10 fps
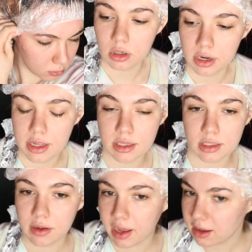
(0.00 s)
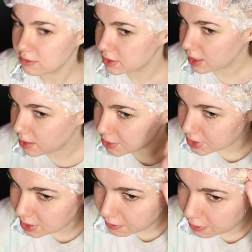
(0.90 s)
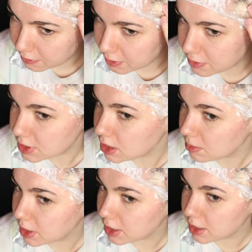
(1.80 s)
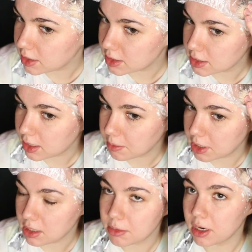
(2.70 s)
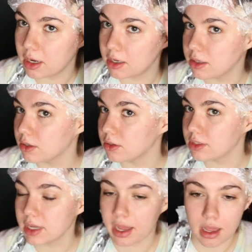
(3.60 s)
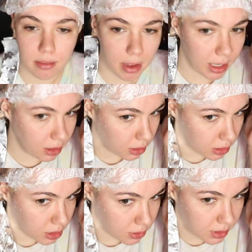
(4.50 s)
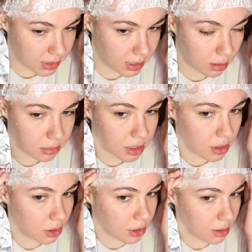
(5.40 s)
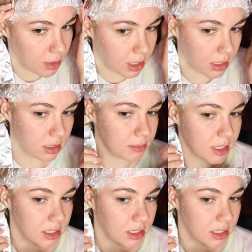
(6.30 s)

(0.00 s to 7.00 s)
All right, so I have a timer set for 15 minutes. I'm gonna keep an eye on it the whole time. I could do this up to 30 minutes